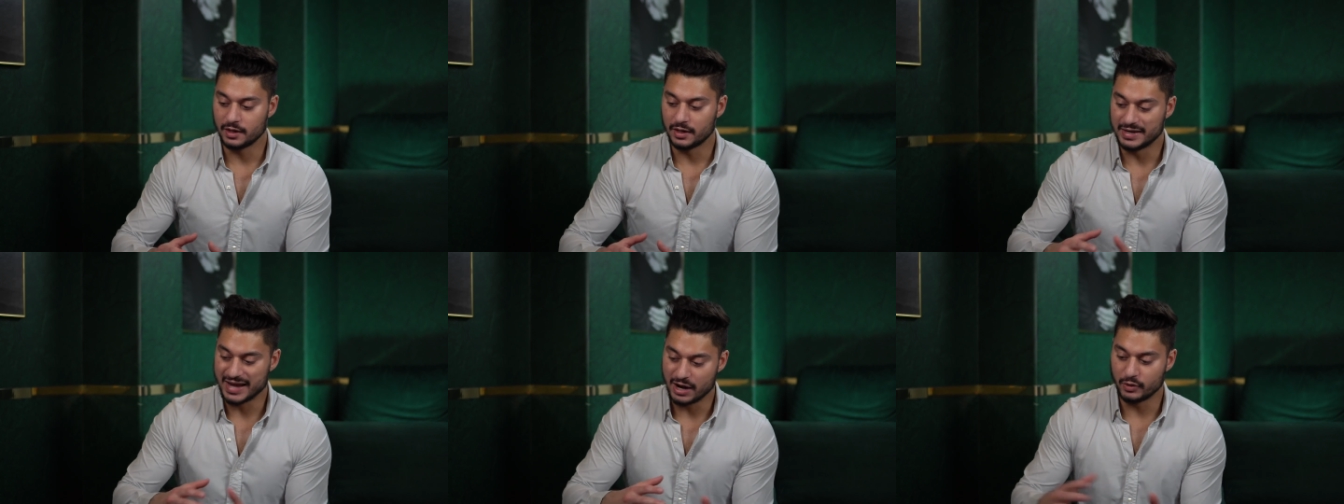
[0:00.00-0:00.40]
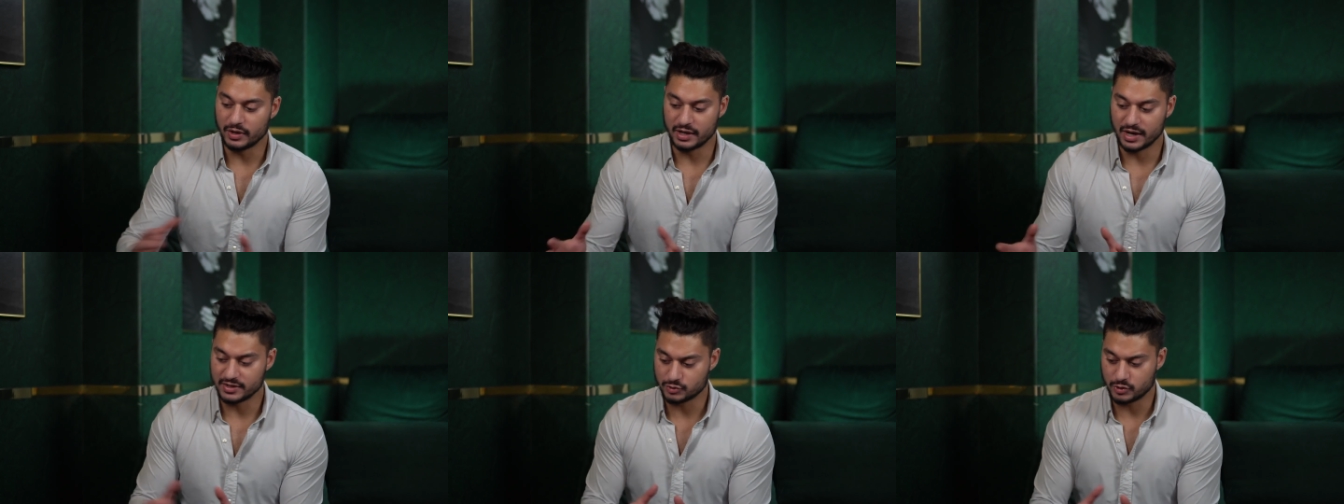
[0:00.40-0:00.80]
Now
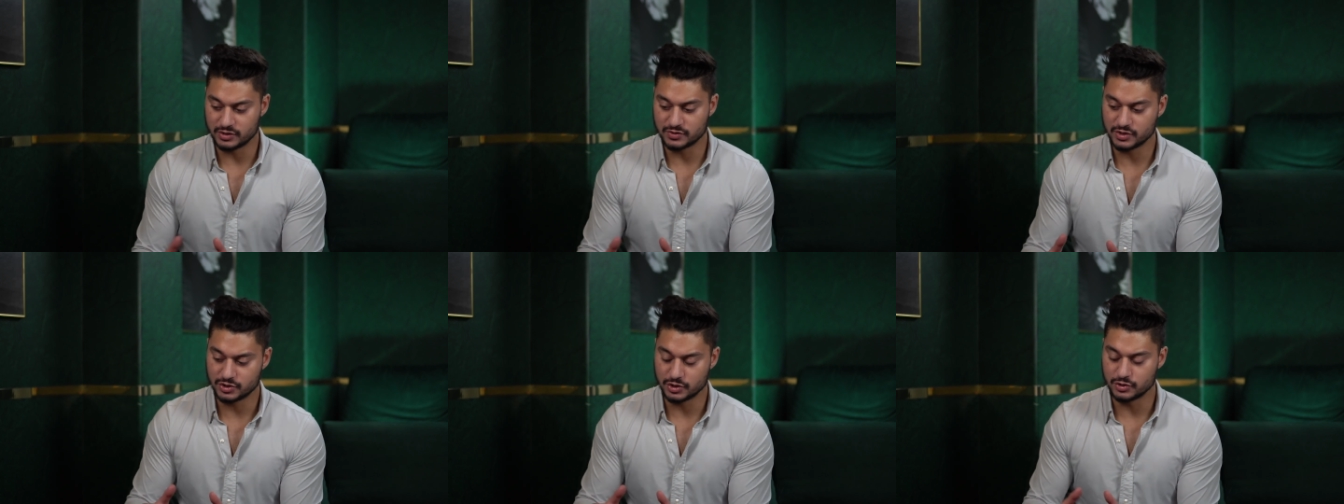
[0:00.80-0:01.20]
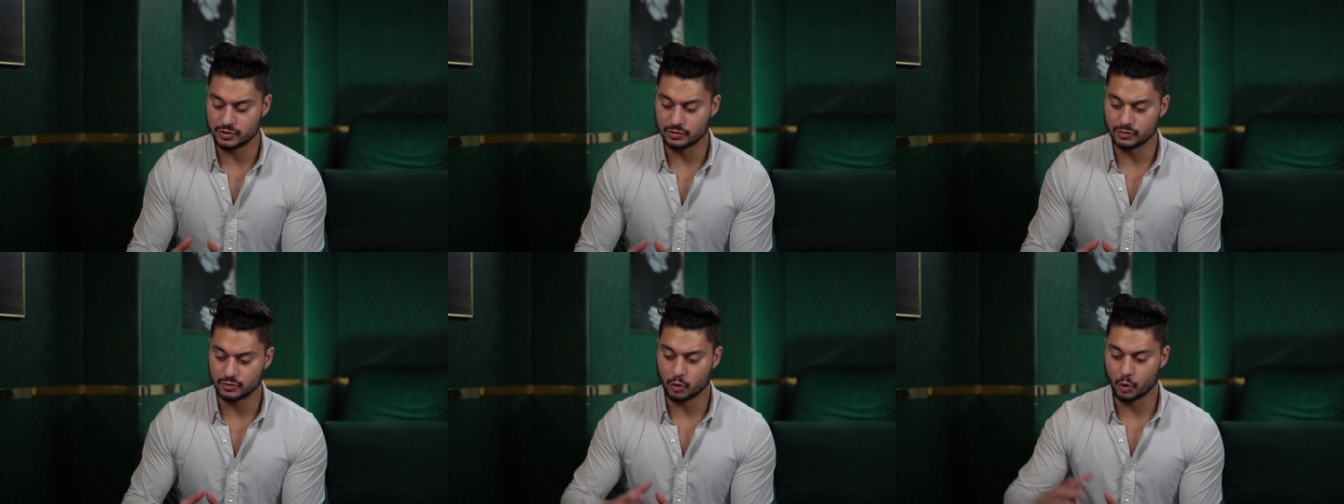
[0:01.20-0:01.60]
it has transitioned
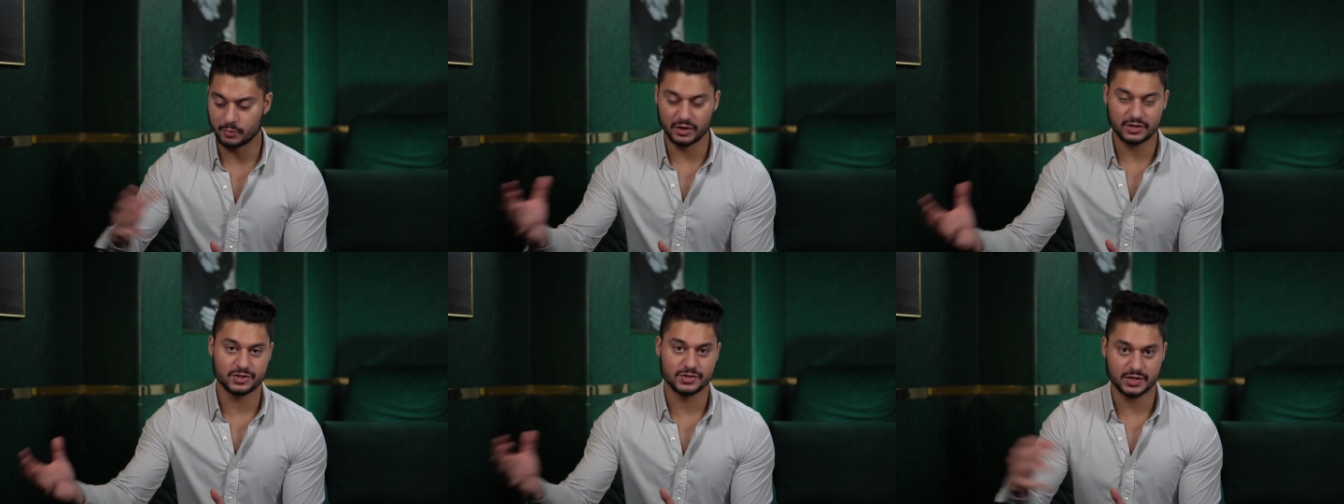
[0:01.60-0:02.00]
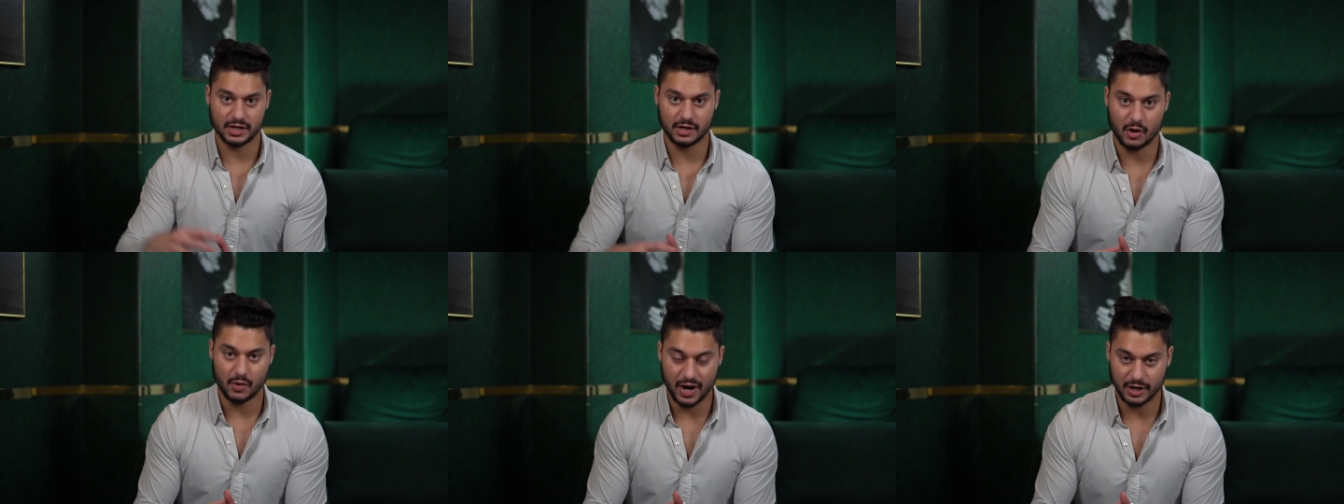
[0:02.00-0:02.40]
to corporations
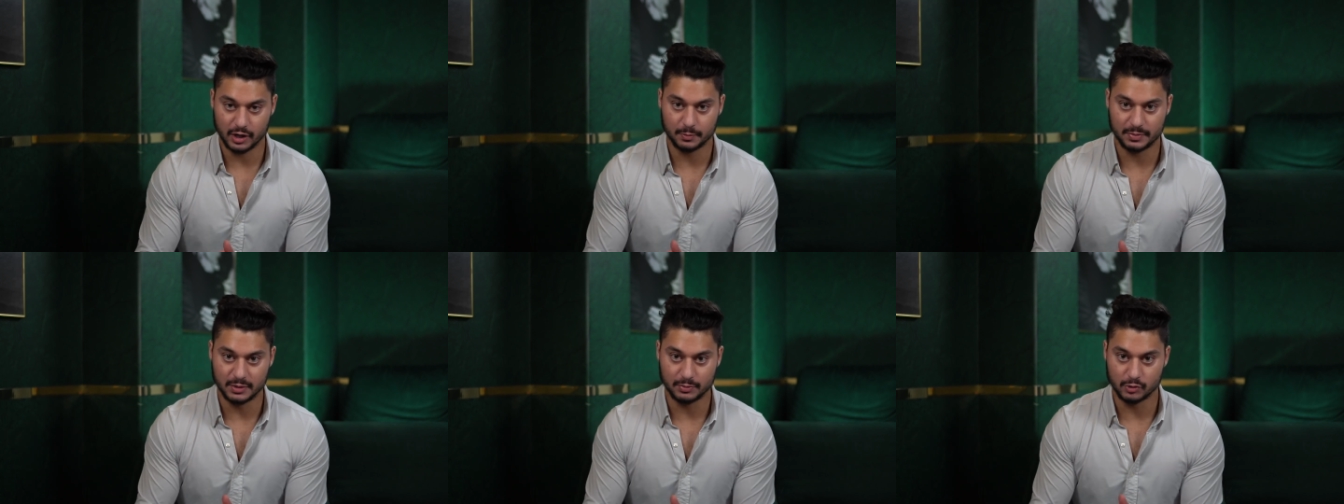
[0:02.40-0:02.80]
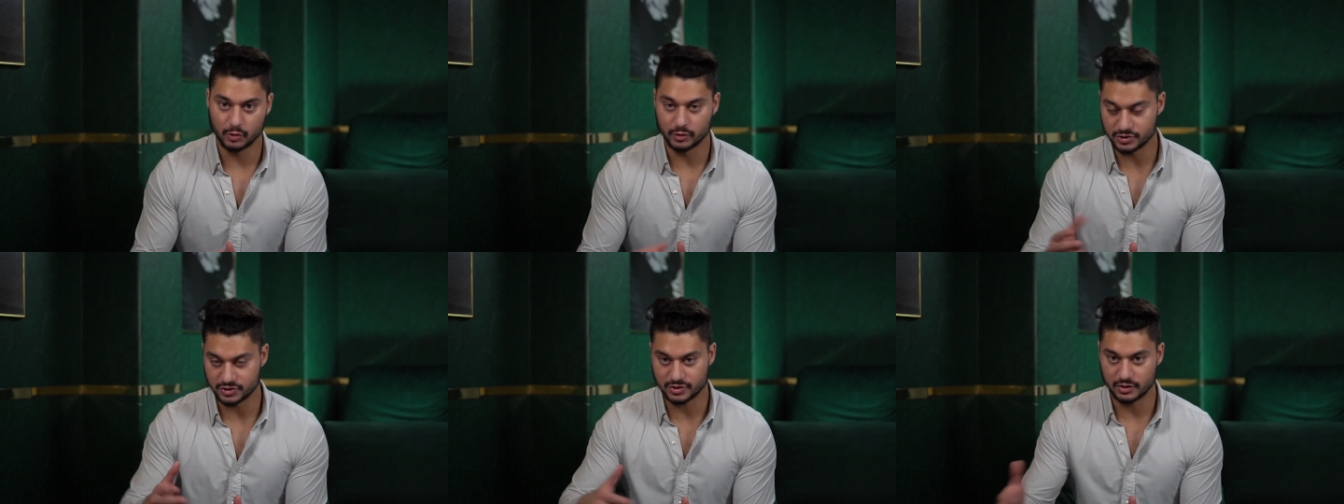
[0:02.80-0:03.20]
can now hire people who
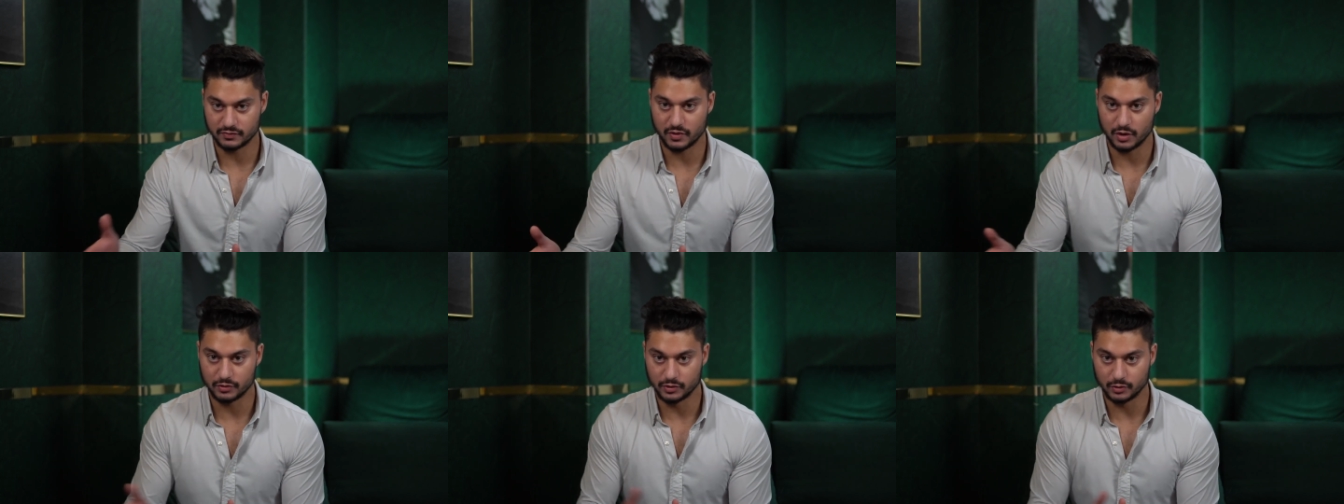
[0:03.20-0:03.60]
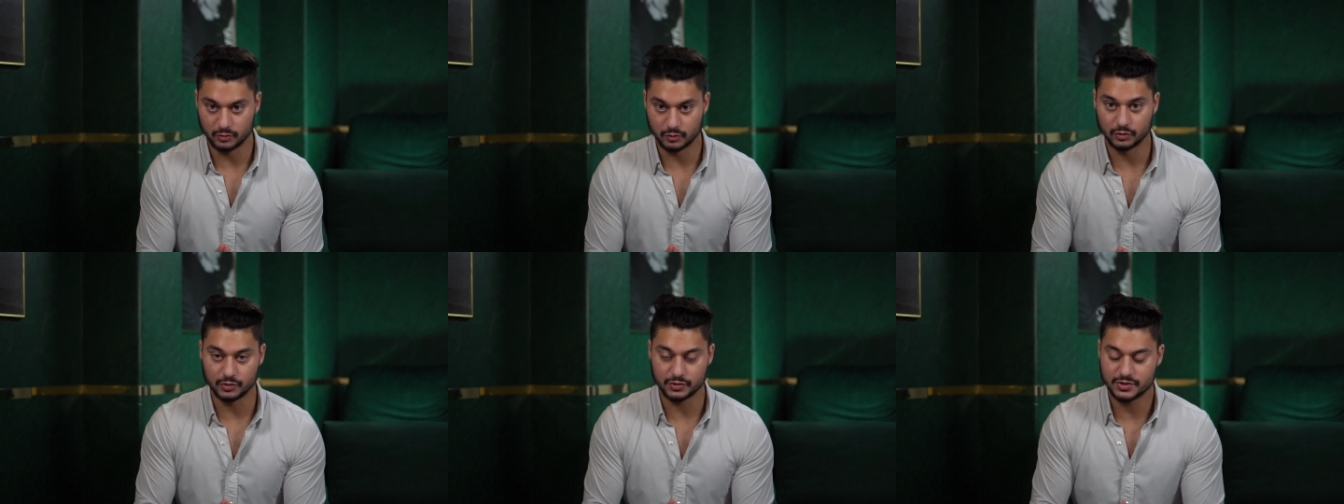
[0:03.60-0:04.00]
are just going to follow their
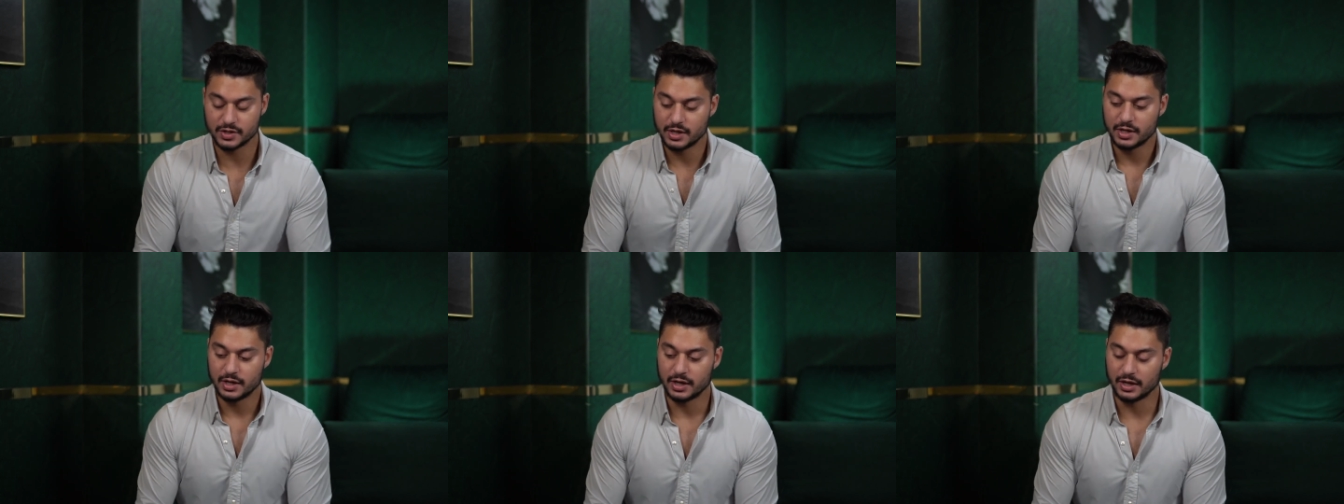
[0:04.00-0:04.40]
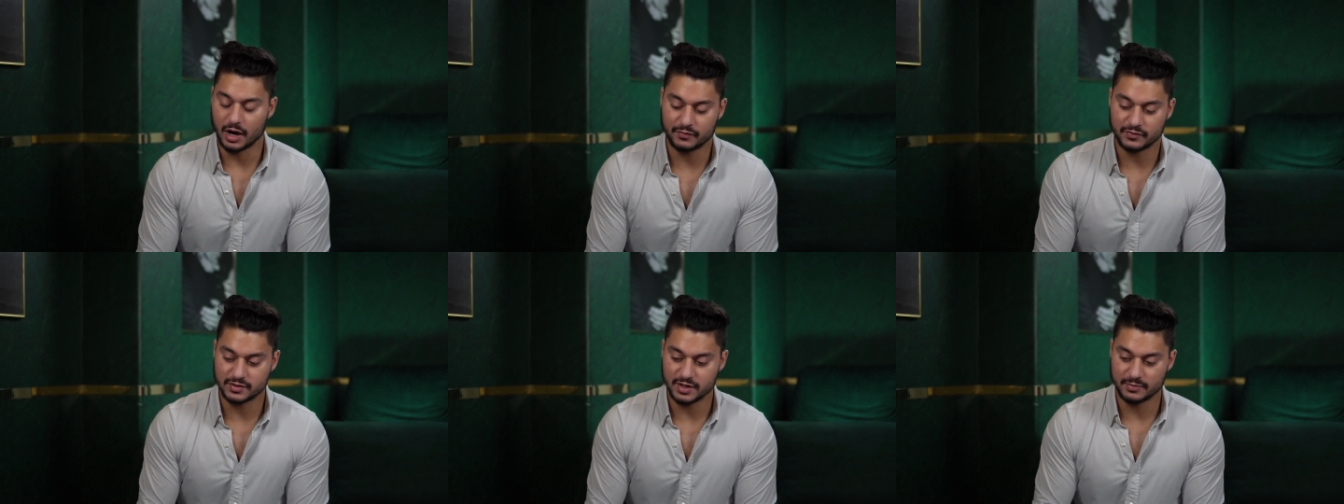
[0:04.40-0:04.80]
rules. And
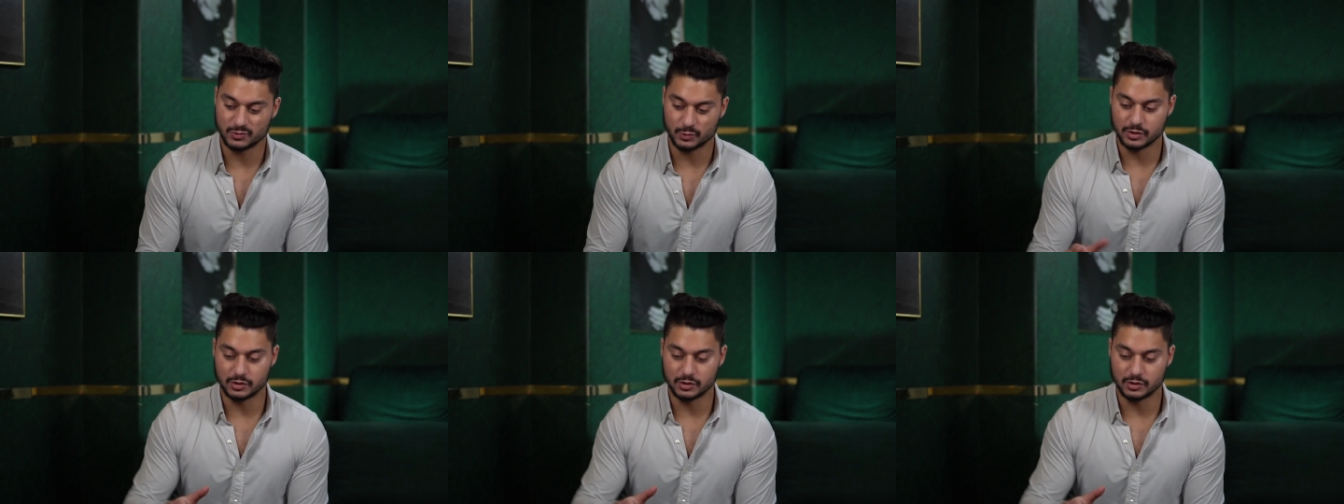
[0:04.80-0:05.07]
oftentimes when